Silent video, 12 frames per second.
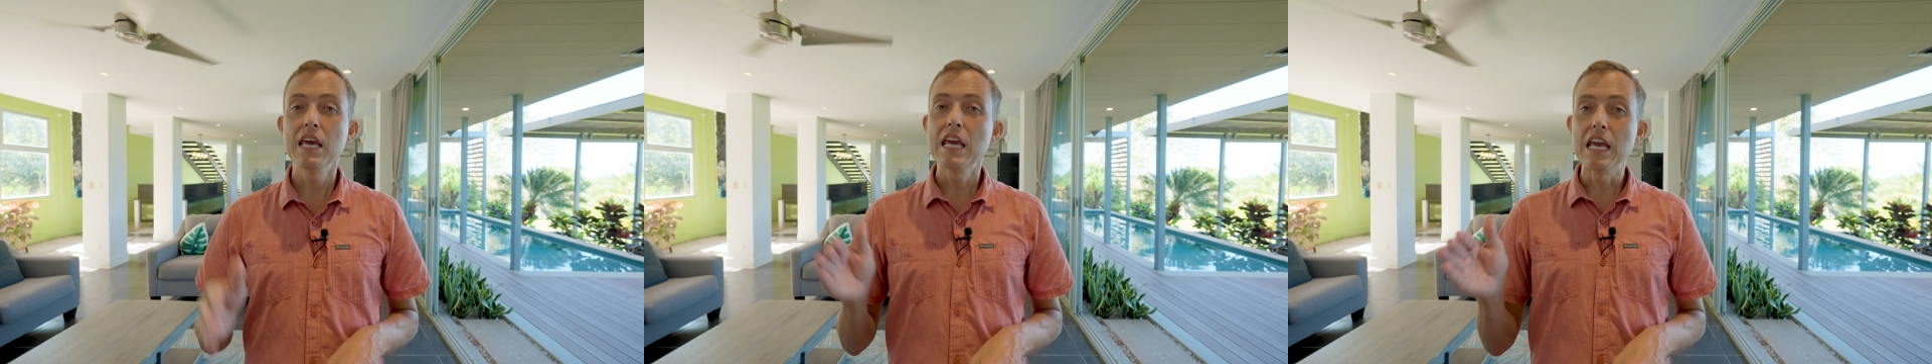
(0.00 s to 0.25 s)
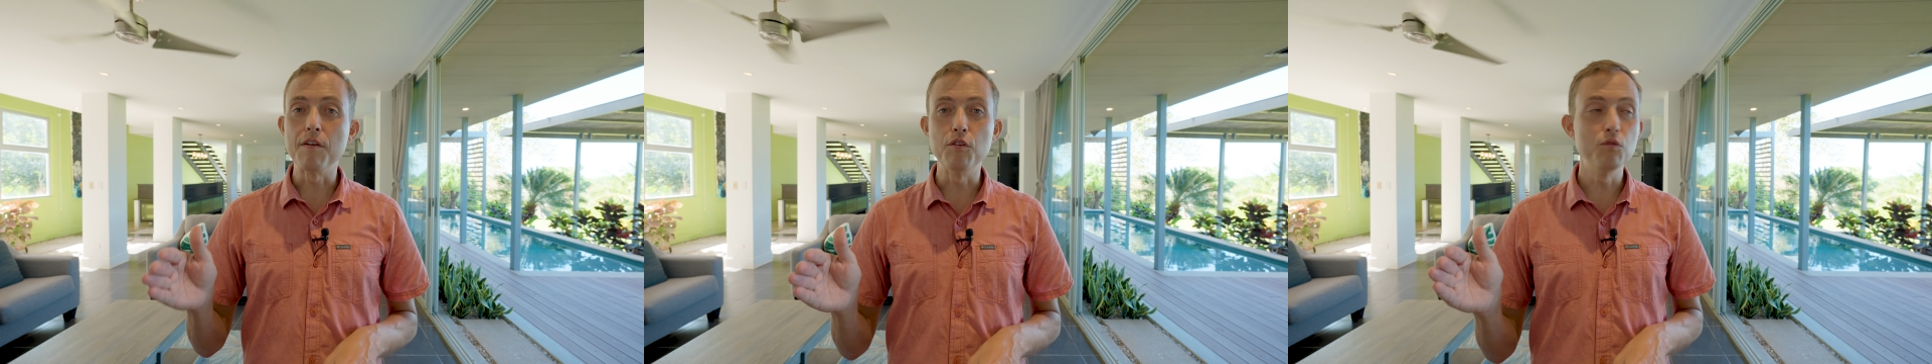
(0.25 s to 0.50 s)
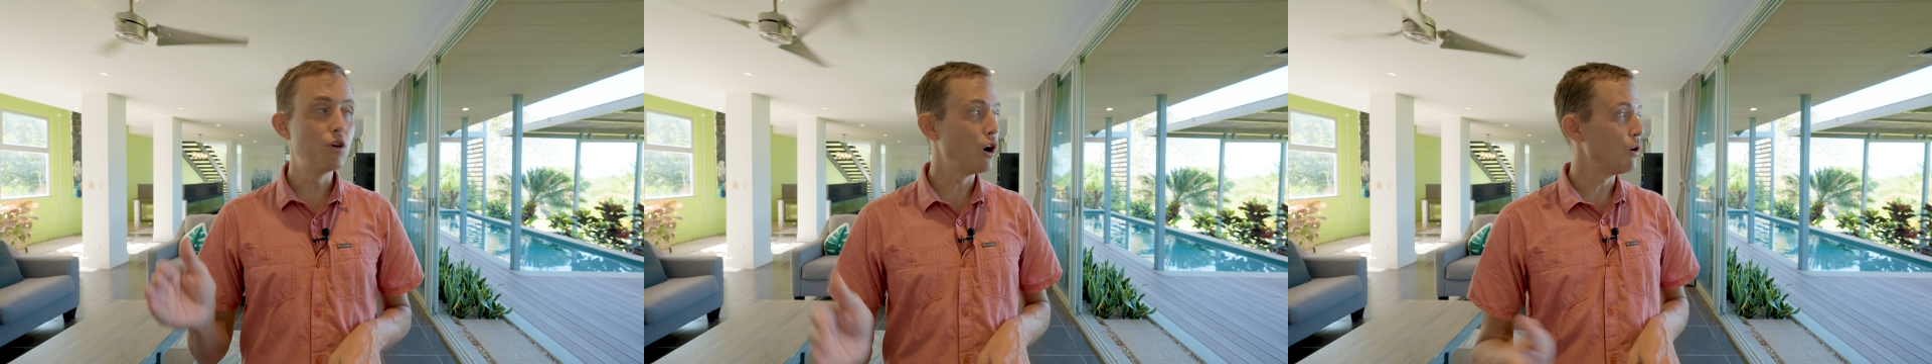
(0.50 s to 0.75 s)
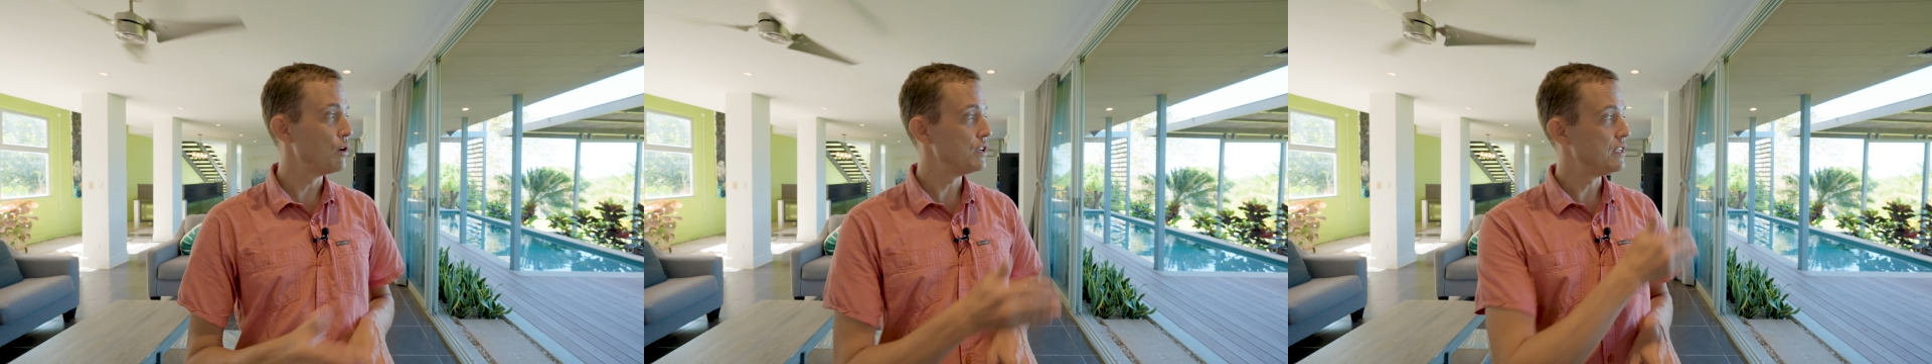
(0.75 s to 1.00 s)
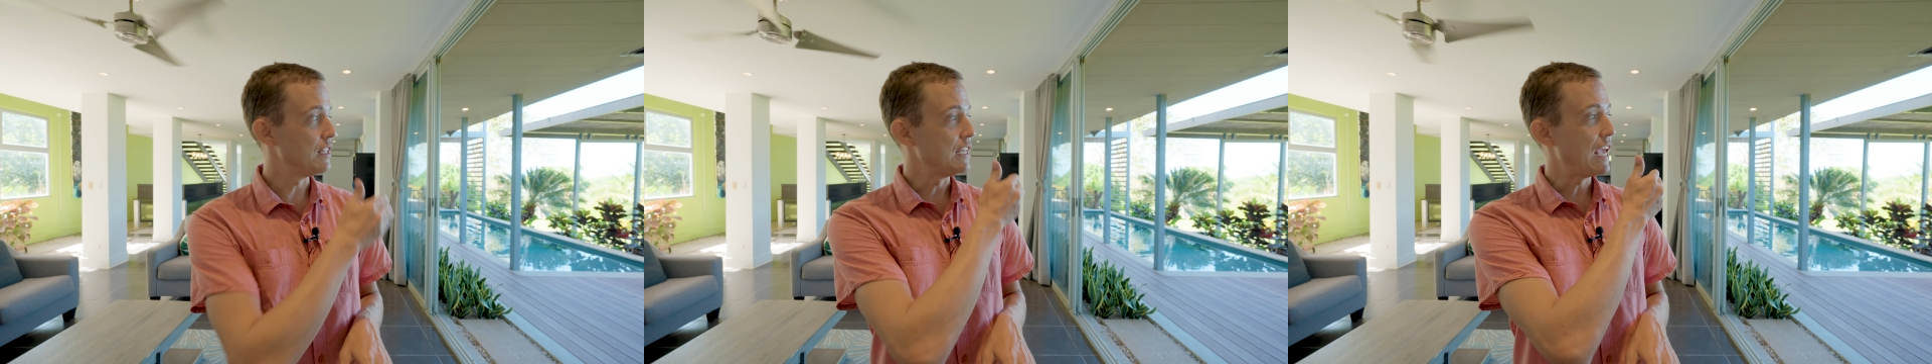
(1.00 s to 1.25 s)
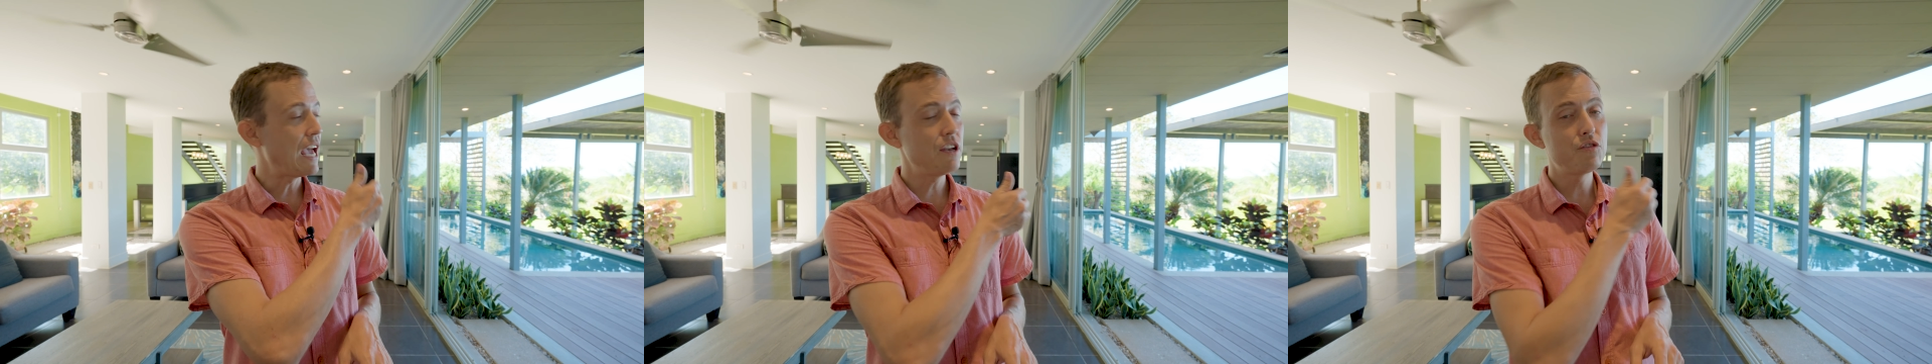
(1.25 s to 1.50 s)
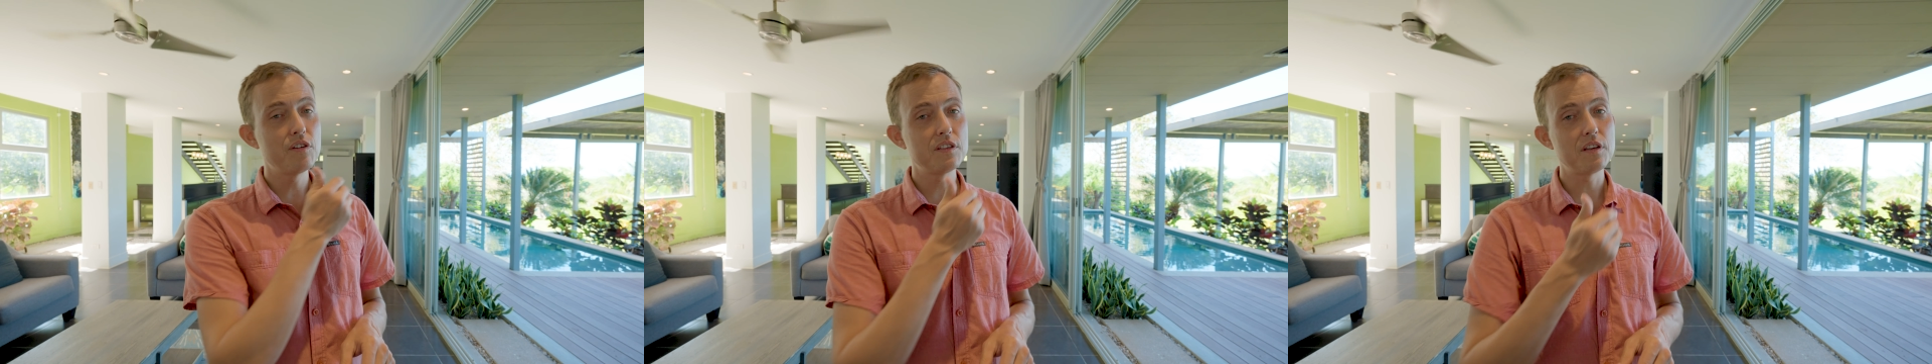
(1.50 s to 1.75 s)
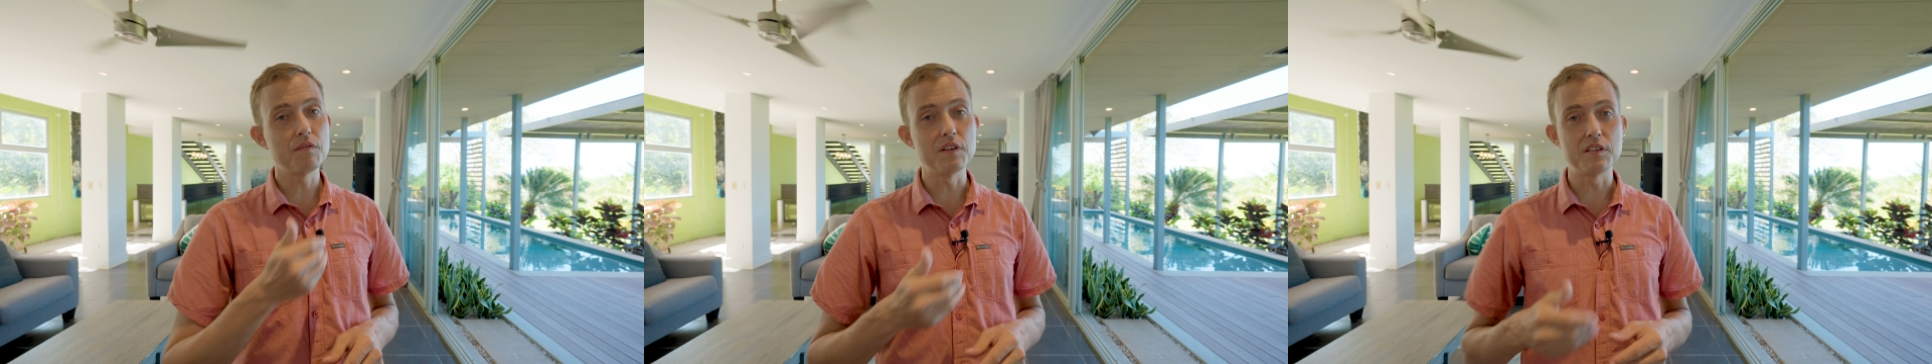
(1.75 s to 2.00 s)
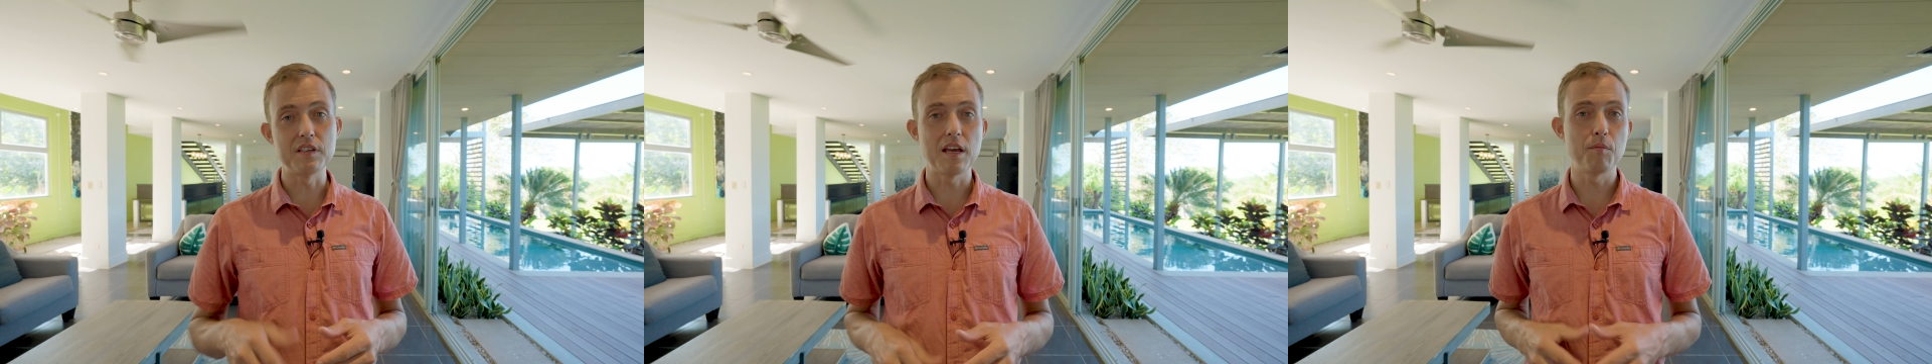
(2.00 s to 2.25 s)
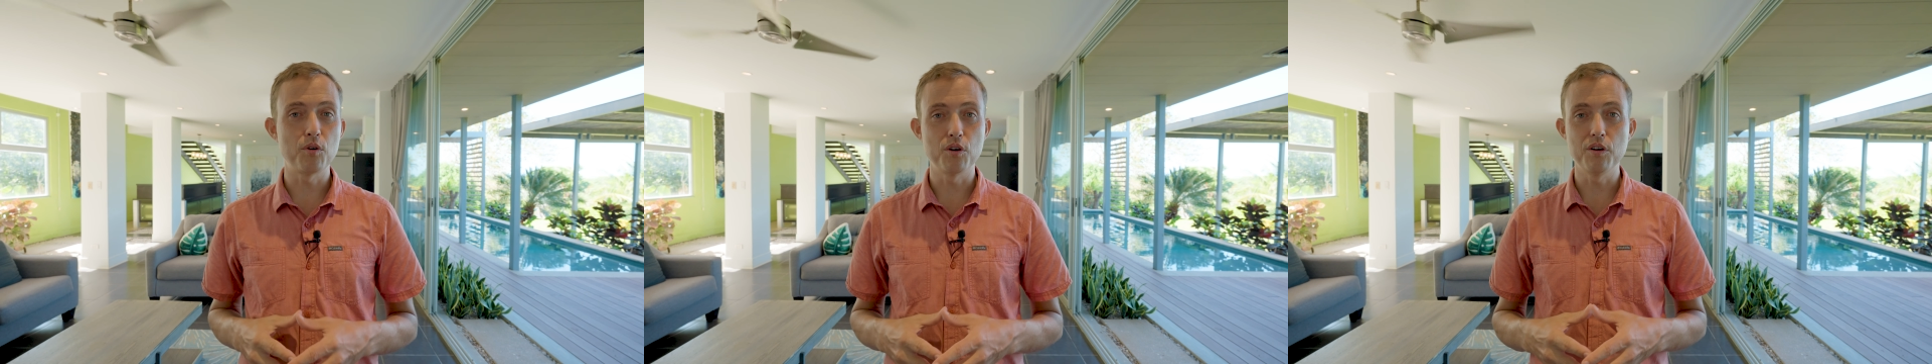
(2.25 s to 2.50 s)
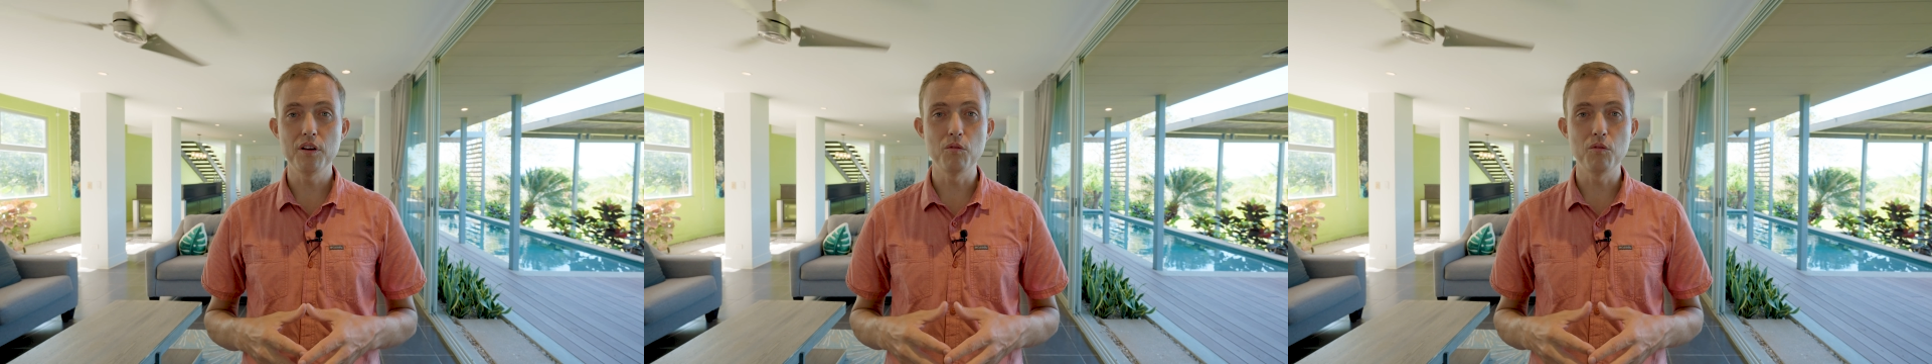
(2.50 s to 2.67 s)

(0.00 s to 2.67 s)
If you go to the entrance of this neighborhood,